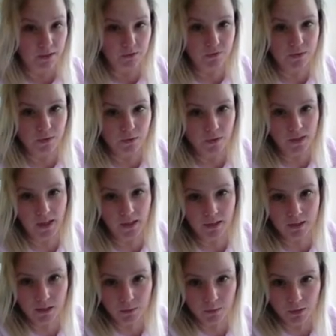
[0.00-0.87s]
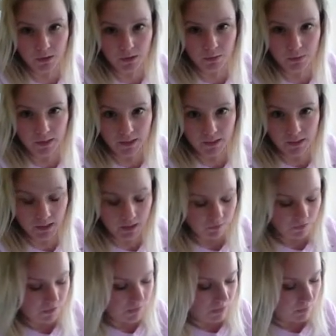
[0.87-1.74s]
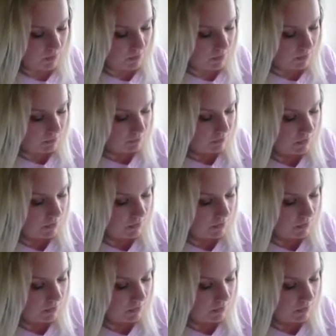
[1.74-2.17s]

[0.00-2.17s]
so things that multiply to give us 12.